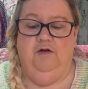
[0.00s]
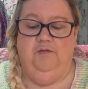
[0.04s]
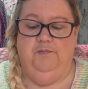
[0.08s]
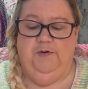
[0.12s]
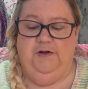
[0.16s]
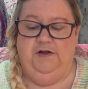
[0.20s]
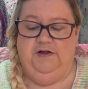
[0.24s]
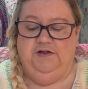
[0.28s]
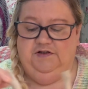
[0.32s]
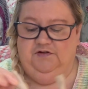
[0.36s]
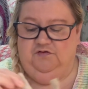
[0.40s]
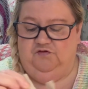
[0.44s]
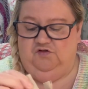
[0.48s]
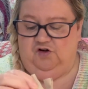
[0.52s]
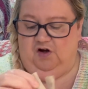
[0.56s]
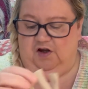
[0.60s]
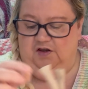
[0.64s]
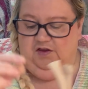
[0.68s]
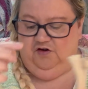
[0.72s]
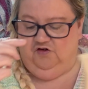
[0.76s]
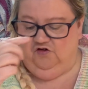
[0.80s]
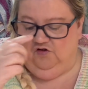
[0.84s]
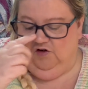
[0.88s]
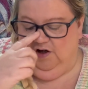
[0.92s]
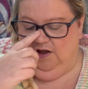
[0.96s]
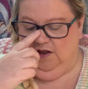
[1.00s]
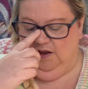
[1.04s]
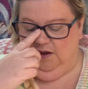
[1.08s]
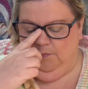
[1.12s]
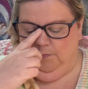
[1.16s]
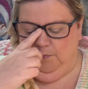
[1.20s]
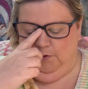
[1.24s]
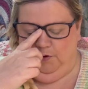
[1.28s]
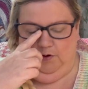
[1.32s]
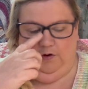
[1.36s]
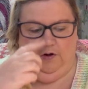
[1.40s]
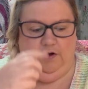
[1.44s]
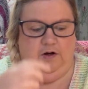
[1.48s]
because I've tried the trick in the
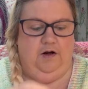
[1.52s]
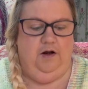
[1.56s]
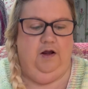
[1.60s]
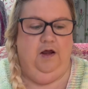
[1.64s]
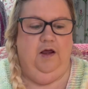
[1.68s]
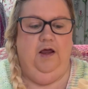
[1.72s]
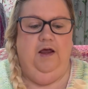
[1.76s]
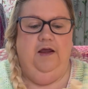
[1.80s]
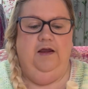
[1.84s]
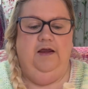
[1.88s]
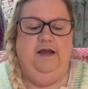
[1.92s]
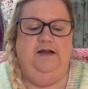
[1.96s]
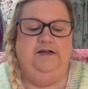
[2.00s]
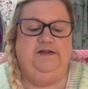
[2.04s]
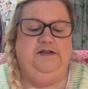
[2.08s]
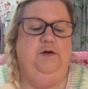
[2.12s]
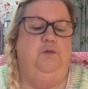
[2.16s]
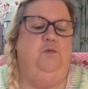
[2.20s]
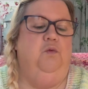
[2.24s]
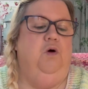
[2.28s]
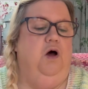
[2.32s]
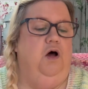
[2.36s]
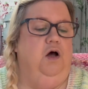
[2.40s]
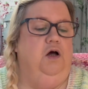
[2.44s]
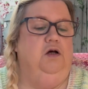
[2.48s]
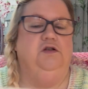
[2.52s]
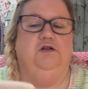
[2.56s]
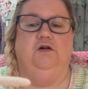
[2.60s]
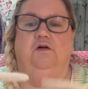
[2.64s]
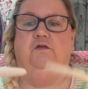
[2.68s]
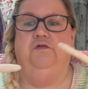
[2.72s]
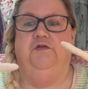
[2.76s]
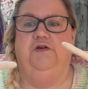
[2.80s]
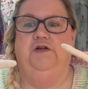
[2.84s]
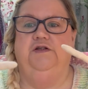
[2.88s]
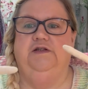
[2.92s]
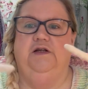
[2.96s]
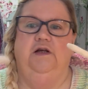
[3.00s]
book and yes, it worked,
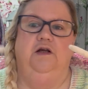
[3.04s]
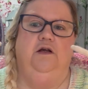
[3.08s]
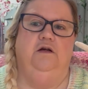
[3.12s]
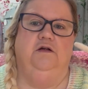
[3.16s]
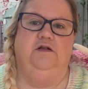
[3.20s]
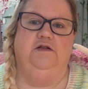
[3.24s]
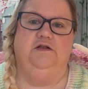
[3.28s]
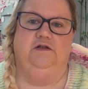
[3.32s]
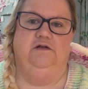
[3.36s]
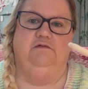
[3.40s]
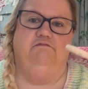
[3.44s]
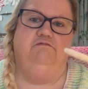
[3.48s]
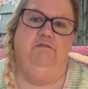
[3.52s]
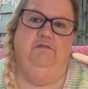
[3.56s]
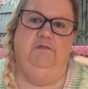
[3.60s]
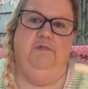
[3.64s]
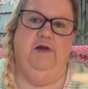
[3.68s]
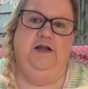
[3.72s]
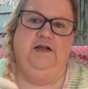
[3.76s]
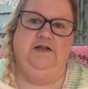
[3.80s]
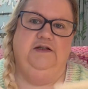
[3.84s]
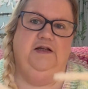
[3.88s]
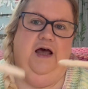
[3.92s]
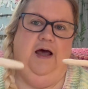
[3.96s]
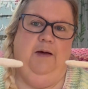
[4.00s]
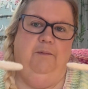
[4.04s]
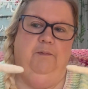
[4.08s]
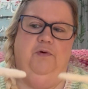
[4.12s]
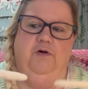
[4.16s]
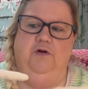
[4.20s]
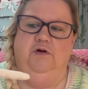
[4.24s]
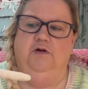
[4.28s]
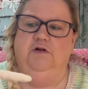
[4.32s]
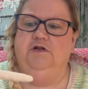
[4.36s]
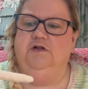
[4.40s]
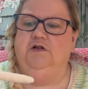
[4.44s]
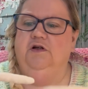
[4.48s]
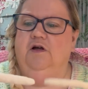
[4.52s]
obviously, because it's
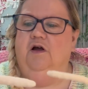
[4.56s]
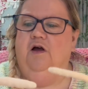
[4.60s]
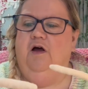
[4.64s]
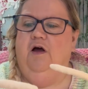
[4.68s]
happened,